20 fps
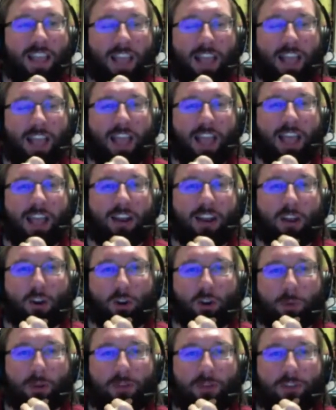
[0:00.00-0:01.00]
not going to
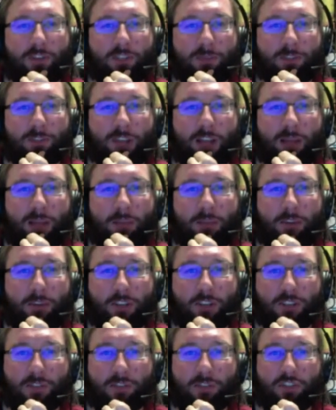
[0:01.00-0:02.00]
be out for some time
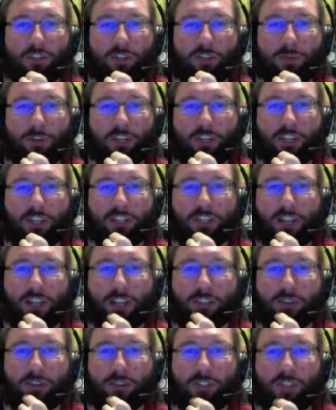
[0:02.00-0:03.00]
because I've just started writing it, and
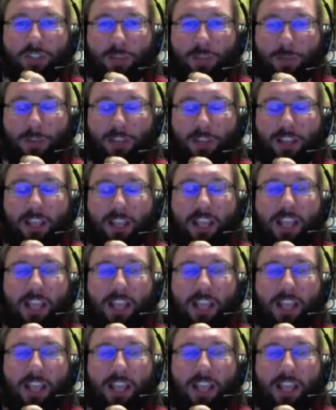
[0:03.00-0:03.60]
it's going to take me